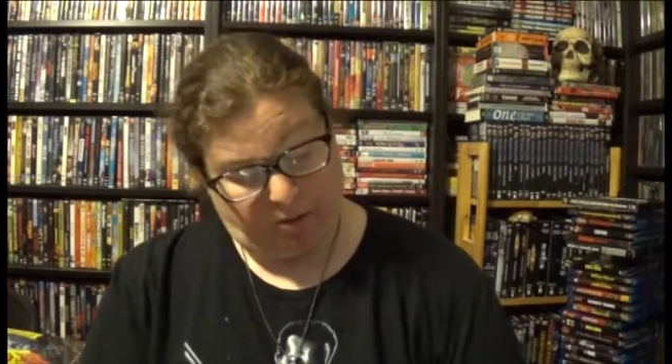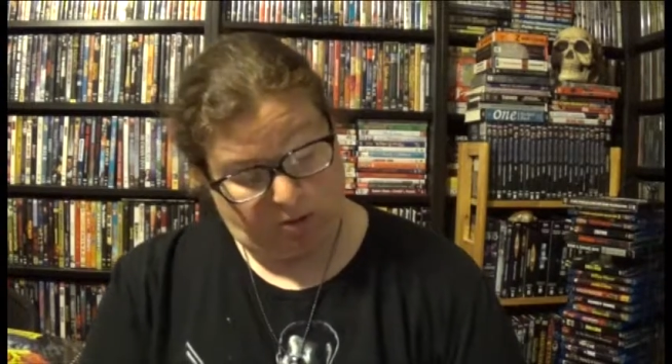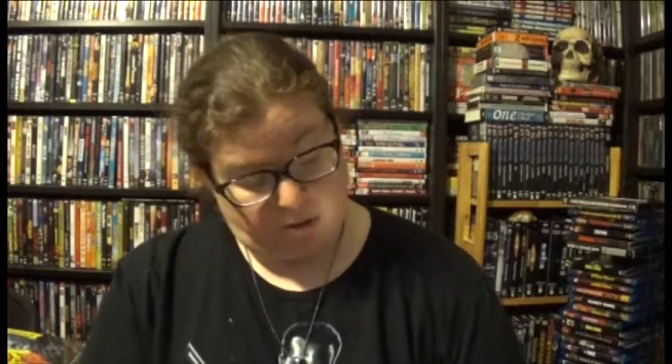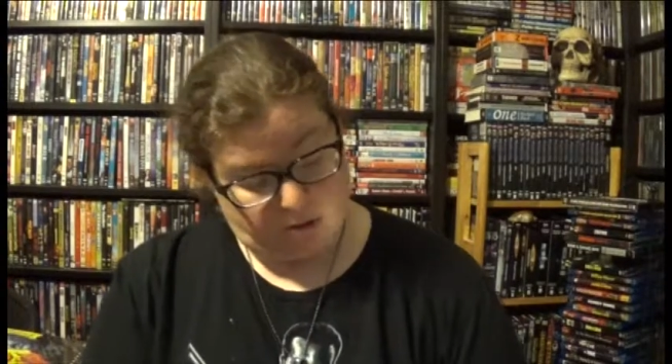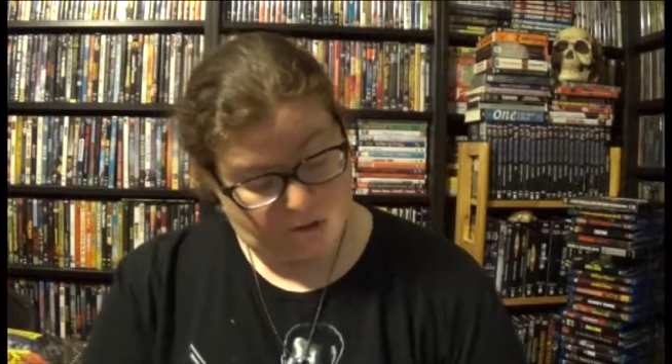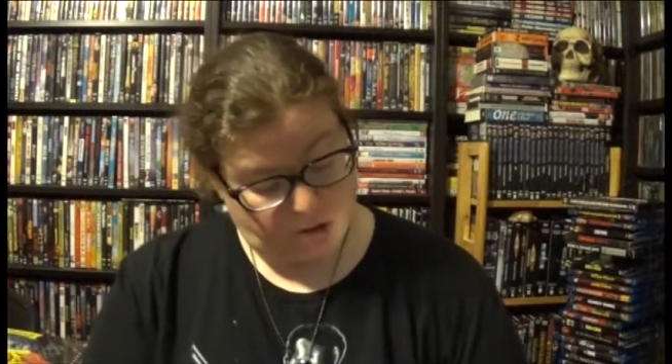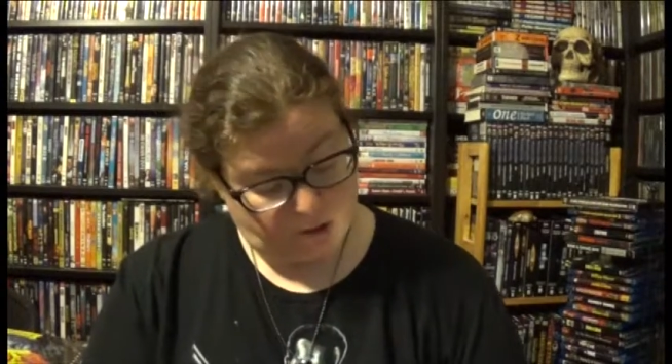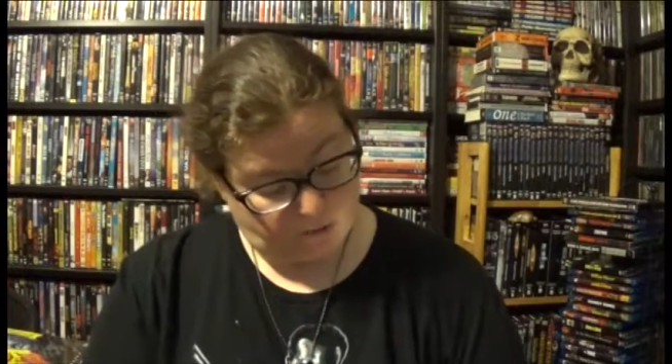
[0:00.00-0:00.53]

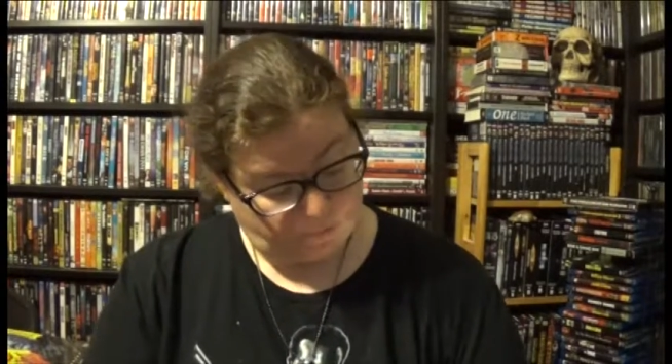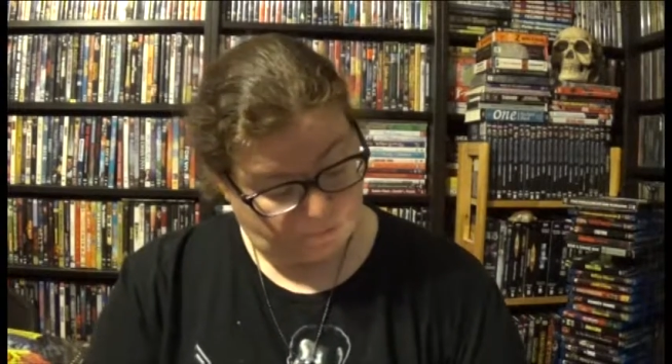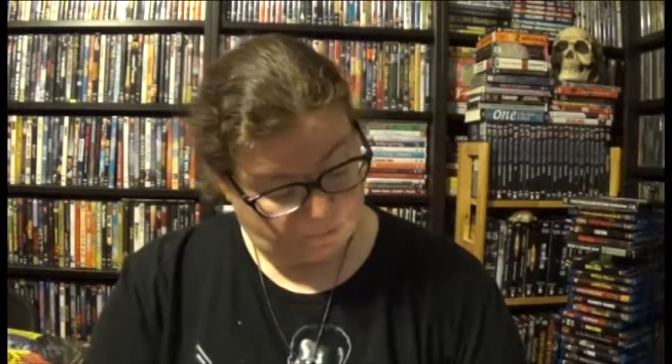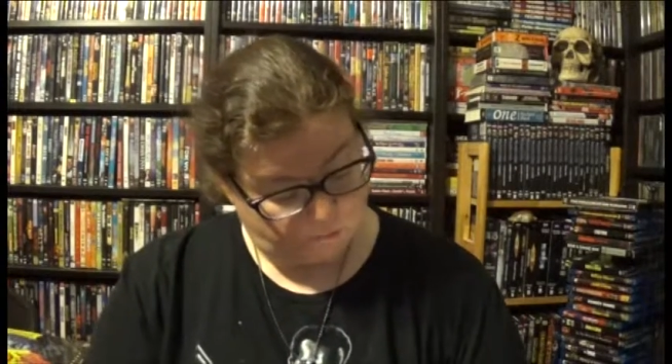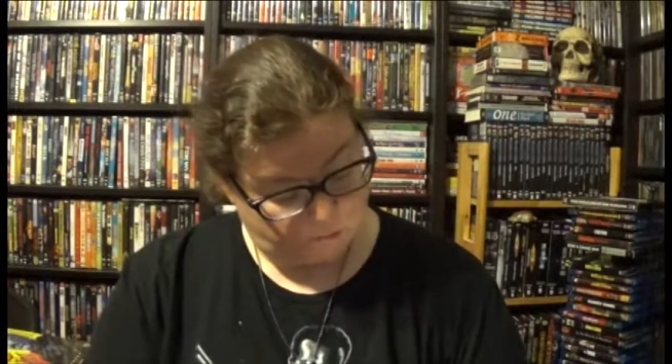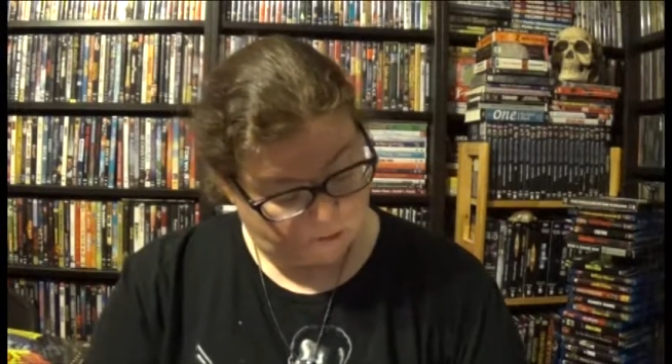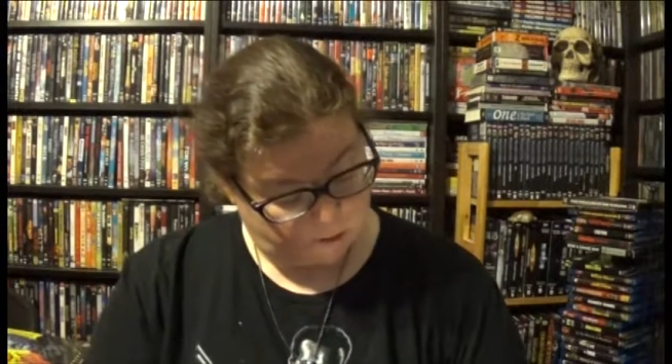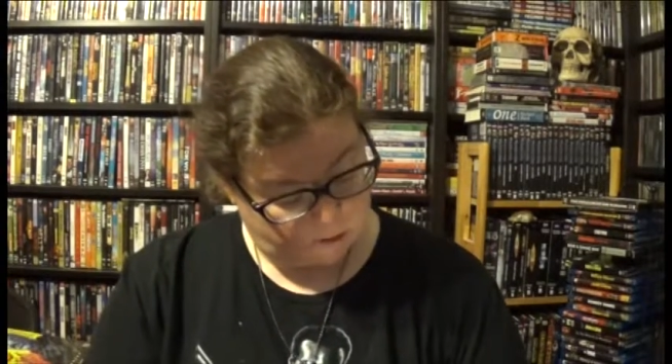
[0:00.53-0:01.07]
check
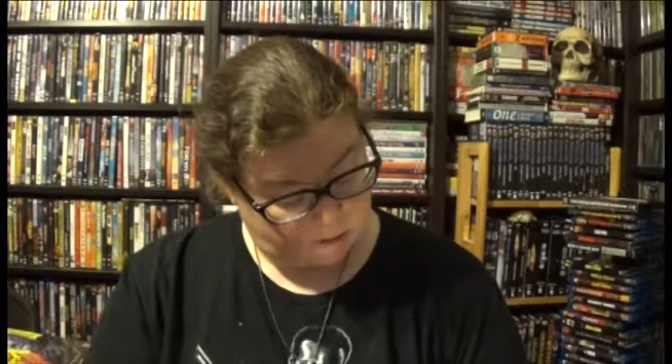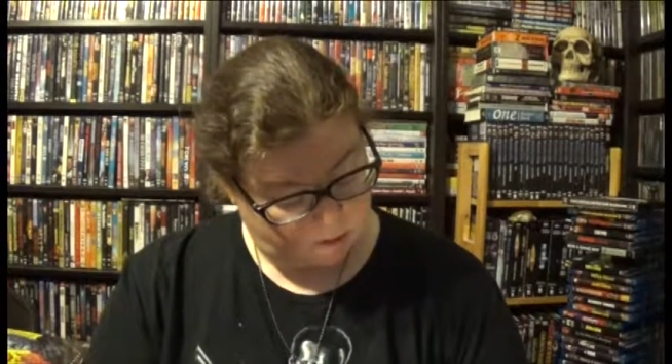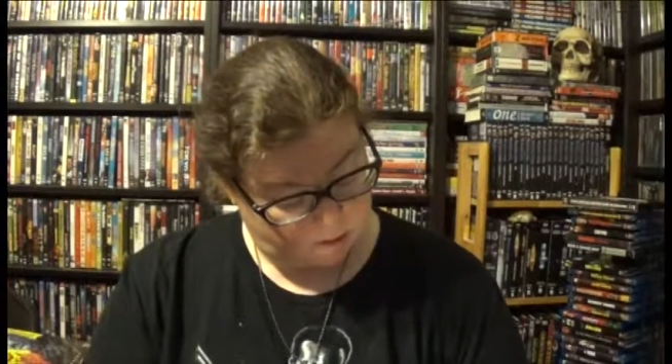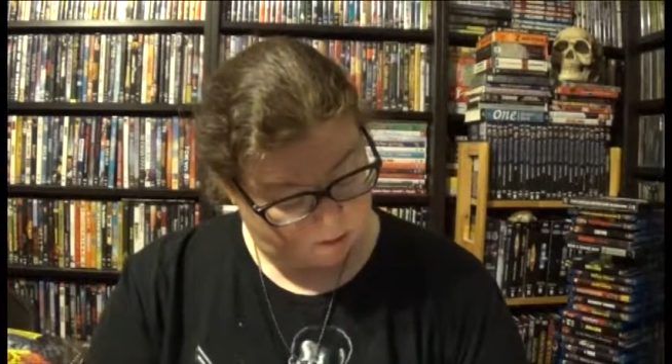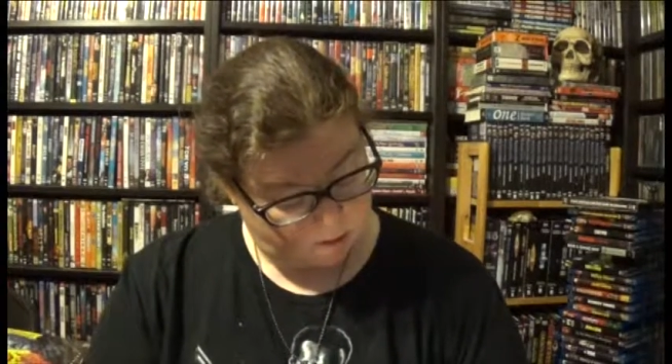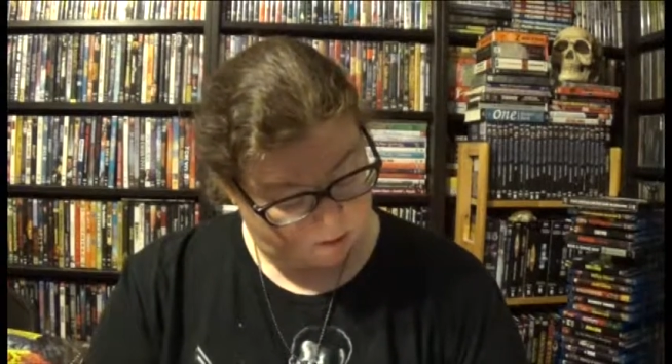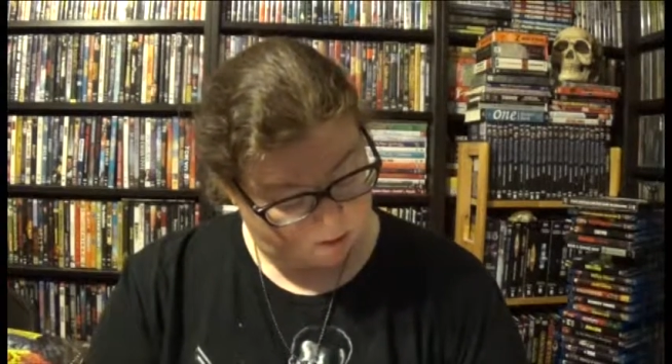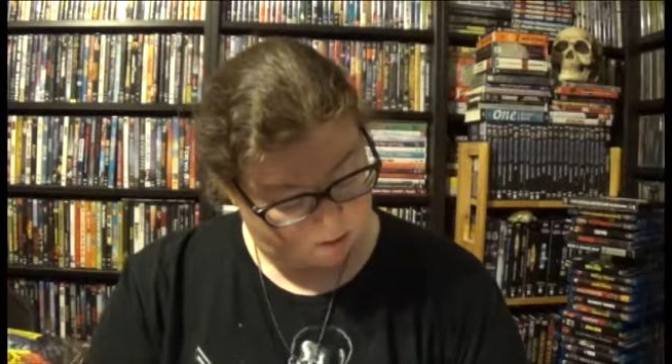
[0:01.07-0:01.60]
right
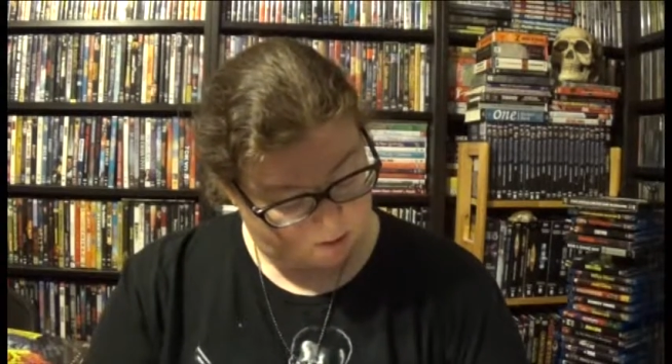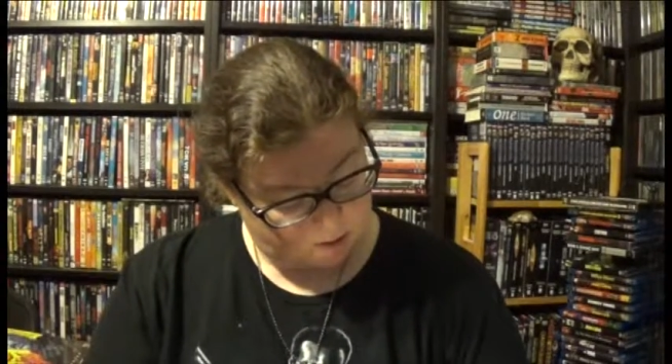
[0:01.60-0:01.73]
here. This